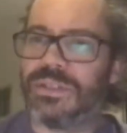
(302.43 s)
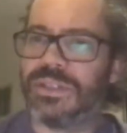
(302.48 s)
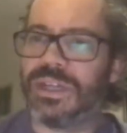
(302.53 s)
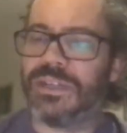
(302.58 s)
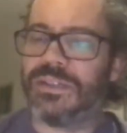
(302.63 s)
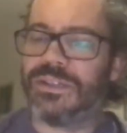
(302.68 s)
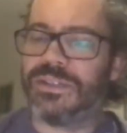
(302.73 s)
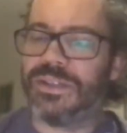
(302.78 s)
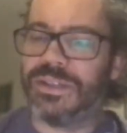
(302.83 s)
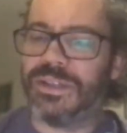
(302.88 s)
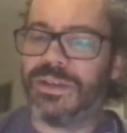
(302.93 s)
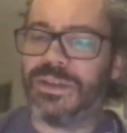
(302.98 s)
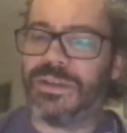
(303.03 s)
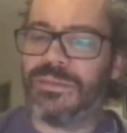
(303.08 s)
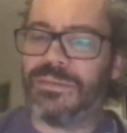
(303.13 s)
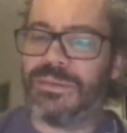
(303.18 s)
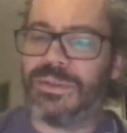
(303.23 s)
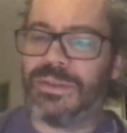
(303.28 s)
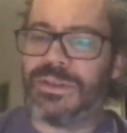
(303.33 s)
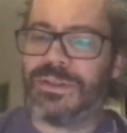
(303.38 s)
That's at
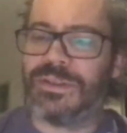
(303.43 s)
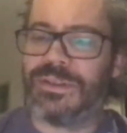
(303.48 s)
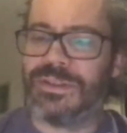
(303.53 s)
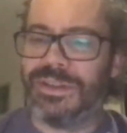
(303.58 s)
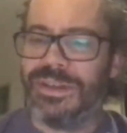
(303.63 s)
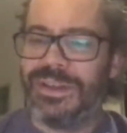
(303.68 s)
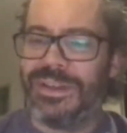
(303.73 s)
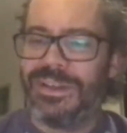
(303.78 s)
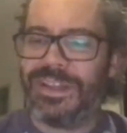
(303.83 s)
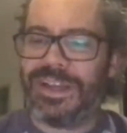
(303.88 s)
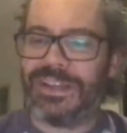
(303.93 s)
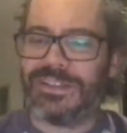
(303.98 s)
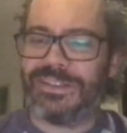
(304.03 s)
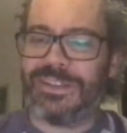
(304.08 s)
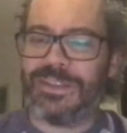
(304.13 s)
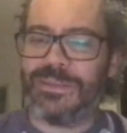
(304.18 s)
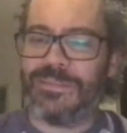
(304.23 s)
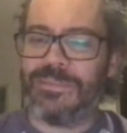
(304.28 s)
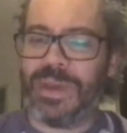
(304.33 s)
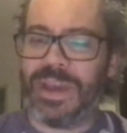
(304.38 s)

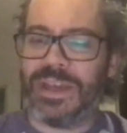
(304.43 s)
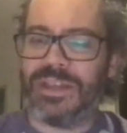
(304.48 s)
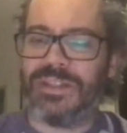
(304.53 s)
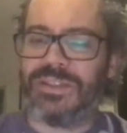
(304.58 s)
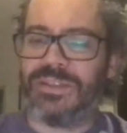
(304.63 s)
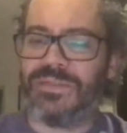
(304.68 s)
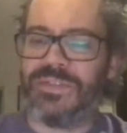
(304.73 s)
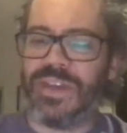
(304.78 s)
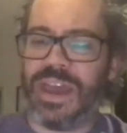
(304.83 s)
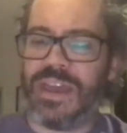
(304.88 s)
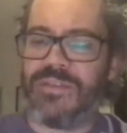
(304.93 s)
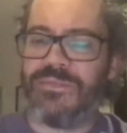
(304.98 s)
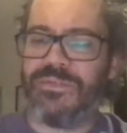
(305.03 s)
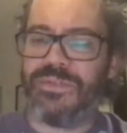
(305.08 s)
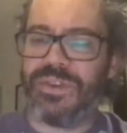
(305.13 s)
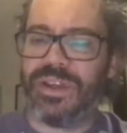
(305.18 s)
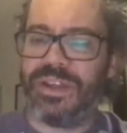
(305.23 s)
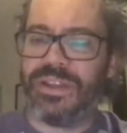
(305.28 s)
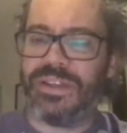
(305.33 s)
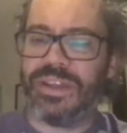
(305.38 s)
the base of
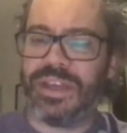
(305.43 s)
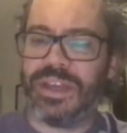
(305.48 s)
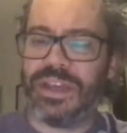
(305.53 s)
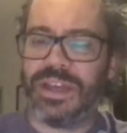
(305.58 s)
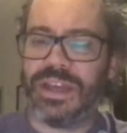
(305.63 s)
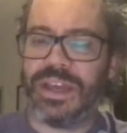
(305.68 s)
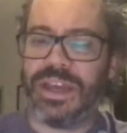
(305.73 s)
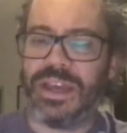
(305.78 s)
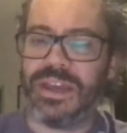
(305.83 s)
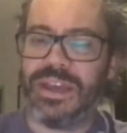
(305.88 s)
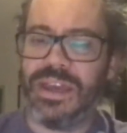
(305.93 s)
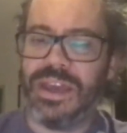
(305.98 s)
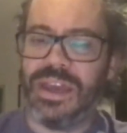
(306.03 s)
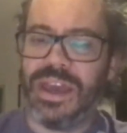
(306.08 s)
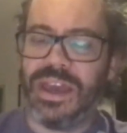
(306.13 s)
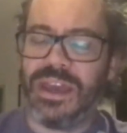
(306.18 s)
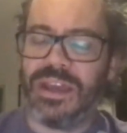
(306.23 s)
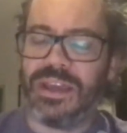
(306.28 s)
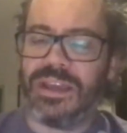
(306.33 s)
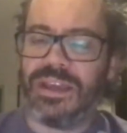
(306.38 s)
everything here.
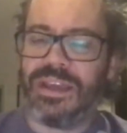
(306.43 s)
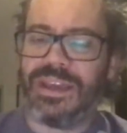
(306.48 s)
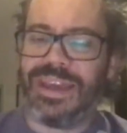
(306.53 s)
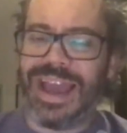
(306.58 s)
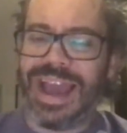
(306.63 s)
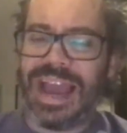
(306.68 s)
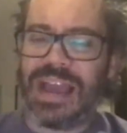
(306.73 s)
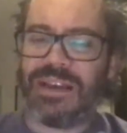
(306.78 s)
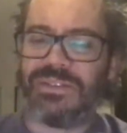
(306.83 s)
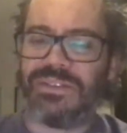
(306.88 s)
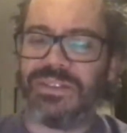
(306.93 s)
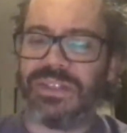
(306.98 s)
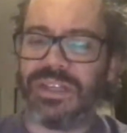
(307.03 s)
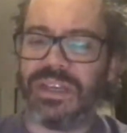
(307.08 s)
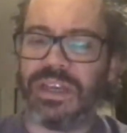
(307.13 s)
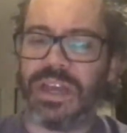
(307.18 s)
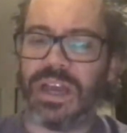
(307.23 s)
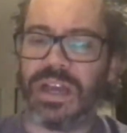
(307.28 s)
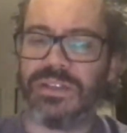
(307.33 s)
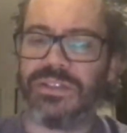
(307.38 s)
how's the
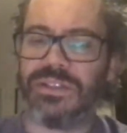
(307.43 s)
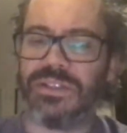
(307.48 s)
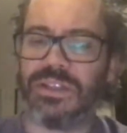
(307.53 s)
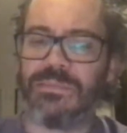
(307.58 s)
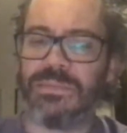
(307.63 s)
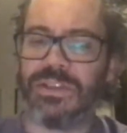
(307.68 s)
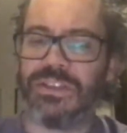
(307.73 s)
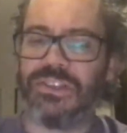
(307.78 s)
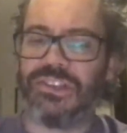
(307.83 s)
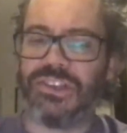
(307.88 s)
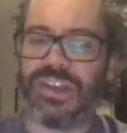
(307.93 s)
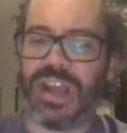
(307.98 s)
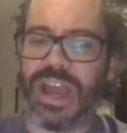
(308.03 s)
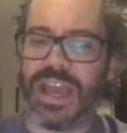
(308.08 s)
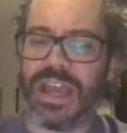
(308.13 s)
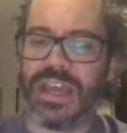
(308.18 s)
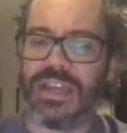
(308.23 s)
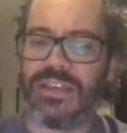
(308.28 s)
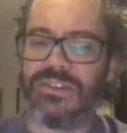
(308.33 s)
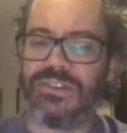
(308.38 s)
customer
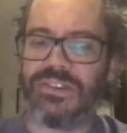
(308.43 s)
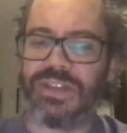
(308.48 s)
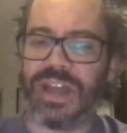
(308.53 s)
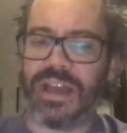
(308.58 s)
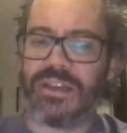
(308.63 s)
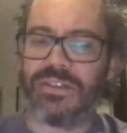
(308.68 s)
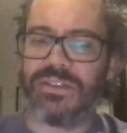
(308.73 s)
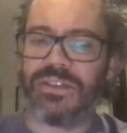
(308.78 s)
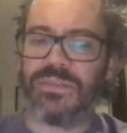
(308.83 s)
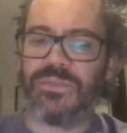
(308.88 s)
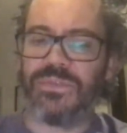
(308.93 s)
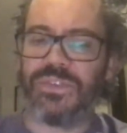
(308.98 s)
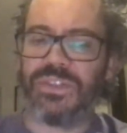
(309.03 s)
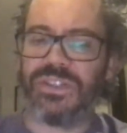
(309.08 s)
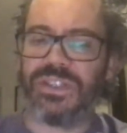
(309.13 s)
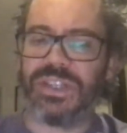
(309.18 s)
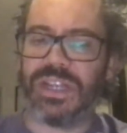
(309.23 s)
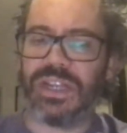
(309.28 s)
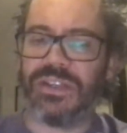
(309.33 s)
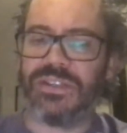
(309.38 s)
changed? How's the
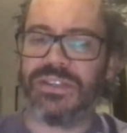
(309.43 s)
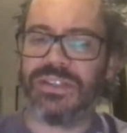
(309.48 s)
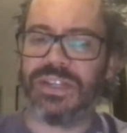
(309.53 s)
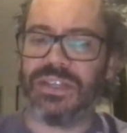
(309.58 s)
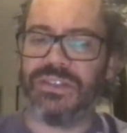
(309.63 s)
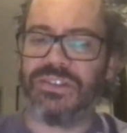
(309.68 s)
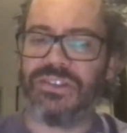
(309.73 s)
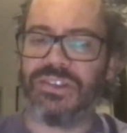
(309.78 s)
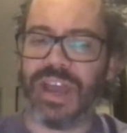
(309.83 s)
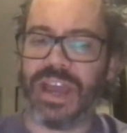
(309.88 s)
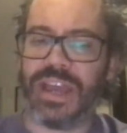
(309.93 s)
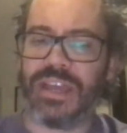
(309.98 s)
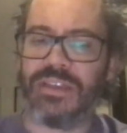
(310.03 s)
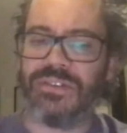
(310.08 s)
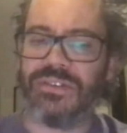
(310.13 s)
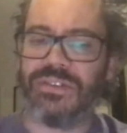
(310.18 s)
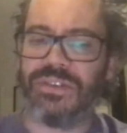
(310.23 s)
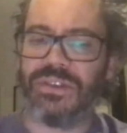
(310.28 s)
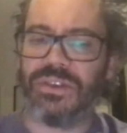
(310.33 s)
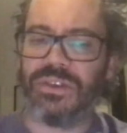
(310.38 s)
facility
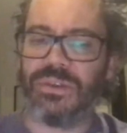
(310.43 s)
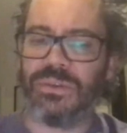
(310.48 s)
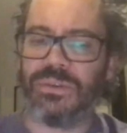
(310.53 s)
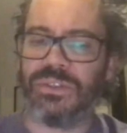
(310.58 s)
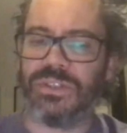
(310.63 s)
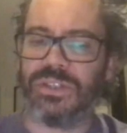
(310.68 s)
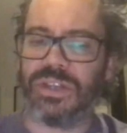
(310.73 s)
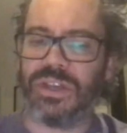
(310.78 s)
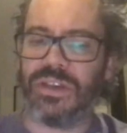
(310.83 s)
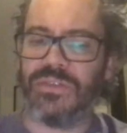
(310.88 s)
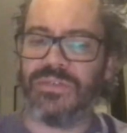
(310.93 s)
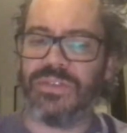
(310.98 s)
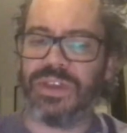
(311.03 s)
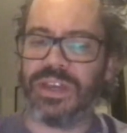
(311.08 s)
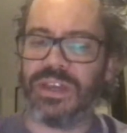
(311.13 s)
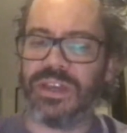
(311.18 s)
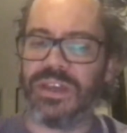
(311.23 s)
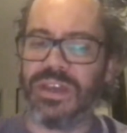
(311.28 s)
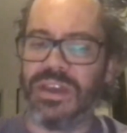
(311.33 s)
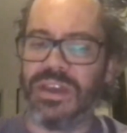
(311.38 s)
changed that you're
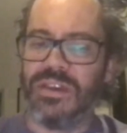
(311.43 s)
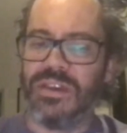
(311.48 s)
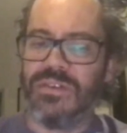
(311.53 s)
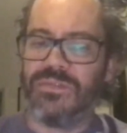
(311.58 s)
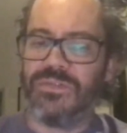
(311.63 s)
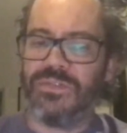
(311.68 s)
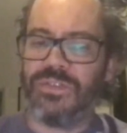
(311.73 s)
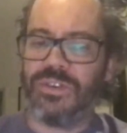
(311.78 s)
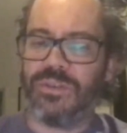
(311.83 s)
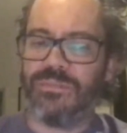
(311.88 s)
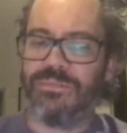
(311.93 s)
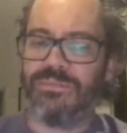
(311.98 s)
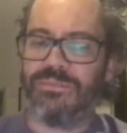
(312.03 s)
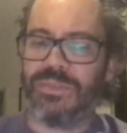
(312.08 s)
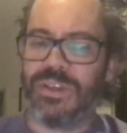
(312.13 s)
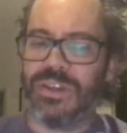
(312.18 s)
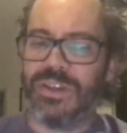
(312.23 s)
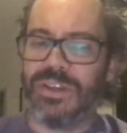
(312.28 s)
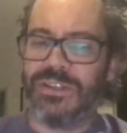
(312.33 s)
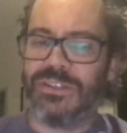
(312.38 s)
serving from
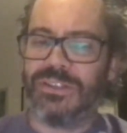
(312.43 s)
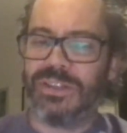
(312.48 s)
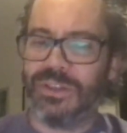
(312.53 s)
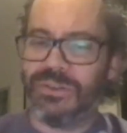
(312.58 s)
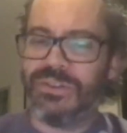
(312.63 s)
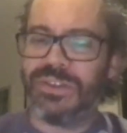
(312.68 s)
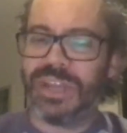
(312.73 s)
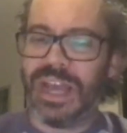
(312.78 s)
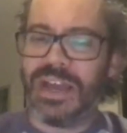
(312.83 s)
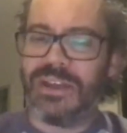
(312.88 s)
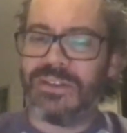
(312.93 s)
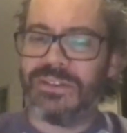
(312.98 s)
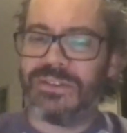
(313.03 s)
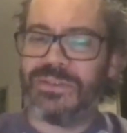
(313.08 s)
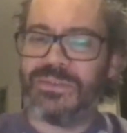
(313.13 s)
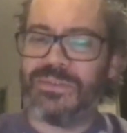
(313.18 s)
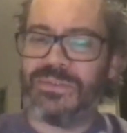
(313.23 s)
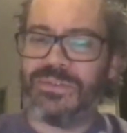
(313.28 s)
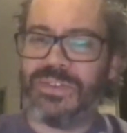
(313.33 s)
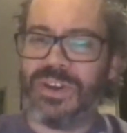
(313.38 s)

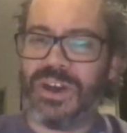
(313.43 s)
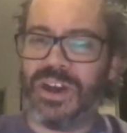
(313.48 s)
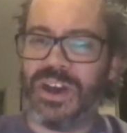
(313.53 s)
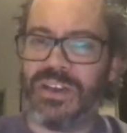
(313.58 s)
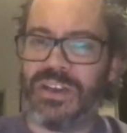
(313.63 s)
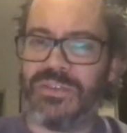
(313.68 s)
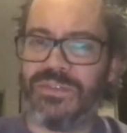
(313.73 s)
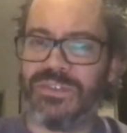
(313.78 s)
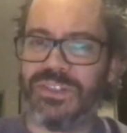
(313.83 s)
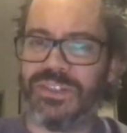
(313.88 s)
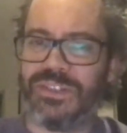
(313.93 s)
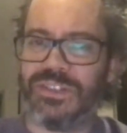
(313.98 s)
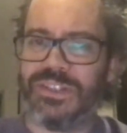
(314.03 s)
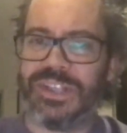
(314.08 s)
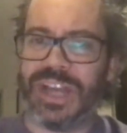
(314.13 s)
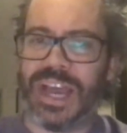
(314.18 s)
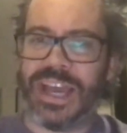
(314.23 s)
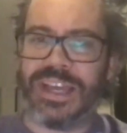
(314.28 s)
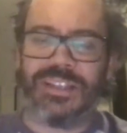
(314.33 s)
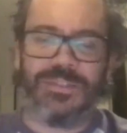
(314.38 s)
2005 to
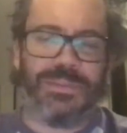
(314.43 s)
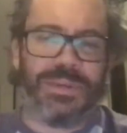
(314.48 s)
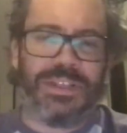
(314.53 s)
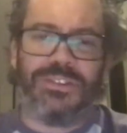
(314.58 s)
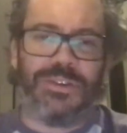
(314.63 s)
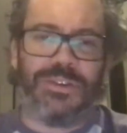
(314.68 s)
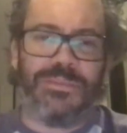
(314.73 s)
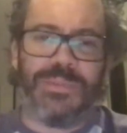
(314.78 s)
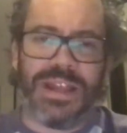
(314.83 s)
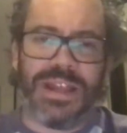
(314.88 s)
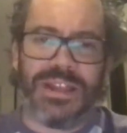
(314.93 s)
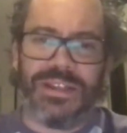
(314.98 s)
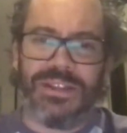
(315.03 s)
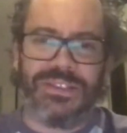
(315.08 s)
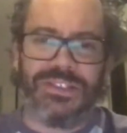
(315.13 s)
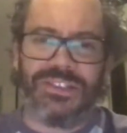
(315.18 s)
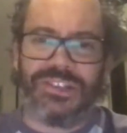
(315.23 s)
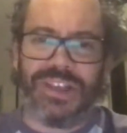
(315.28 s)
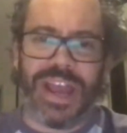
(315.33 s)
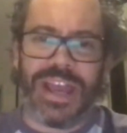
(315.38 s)
today? There's been
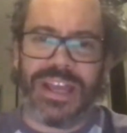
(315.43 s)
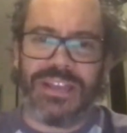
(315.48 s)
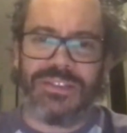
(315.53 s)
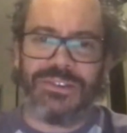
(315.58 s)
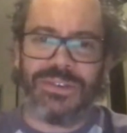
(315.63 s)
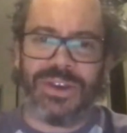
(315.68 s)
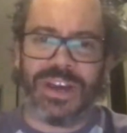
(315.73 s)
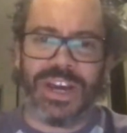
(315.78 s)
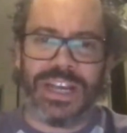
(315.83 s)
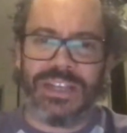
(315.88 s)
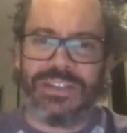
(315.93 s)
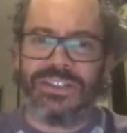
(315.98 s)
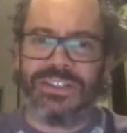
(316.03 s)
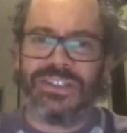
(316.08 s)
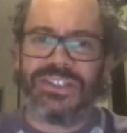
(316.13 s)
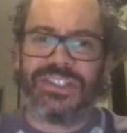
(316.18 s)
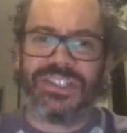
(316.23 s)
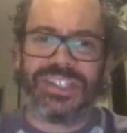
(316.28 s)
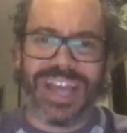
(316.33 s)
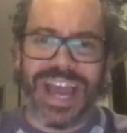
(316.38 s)
tremendous change, right, in
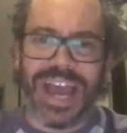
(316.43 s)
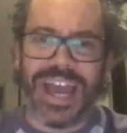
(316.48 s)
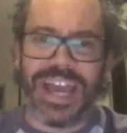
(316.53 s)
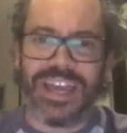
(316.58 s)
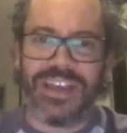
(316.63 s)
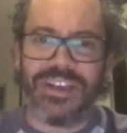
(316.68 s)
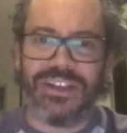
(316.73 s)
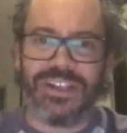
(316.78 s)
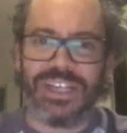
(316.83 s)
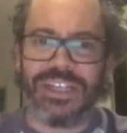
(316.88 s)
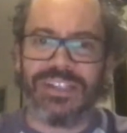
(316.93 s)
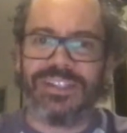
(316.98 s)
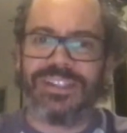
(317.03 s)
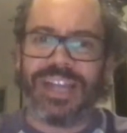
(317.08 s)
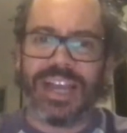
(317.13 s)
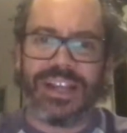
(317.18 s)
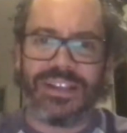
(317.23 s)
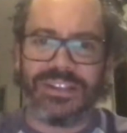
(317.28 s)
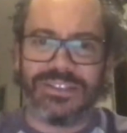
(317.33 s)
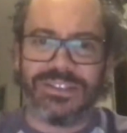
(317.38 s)
scale, in
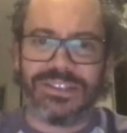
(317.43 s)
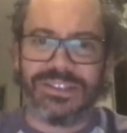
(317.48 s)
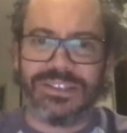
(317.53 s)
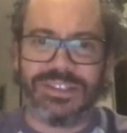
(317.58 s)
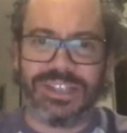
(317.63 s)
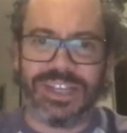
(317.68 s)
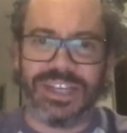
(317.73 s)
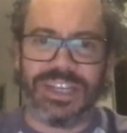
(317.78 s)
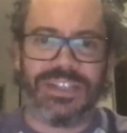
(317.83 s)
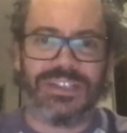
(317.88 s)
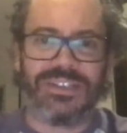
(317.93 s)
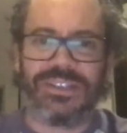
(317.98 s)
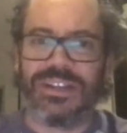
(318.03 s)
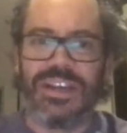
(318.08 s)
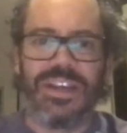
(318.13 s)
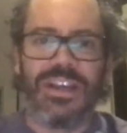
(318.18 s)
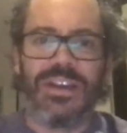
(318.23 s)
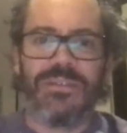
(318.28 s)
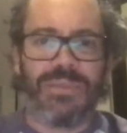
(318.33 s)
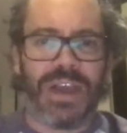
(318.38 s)
densities.
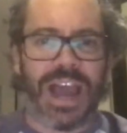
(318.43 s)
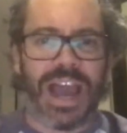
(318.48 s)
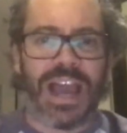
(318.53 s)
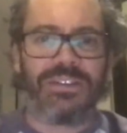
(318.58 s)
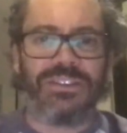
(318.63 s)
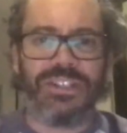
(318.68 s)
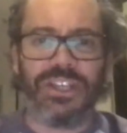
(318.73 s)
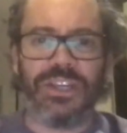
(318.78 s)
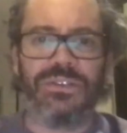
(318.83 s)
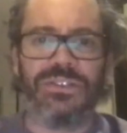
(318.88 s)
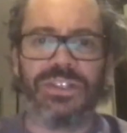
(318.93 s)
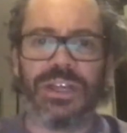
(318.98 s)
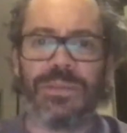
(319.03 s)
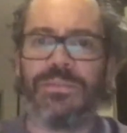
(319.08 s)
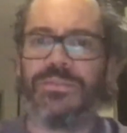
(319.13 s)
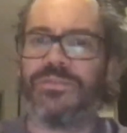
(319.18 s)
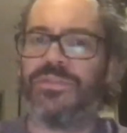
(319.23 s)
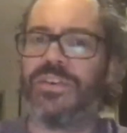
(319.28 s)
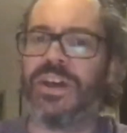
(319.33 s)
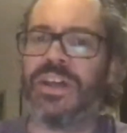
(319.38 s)
But how do you
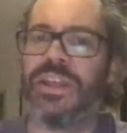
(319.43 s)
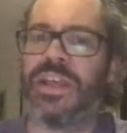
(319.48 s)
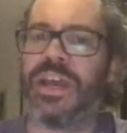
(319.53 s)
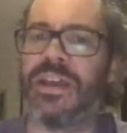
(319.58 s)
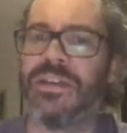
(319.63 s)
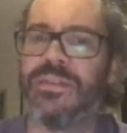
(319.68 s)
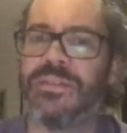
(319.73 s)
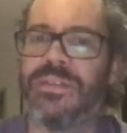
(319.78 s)
typify that?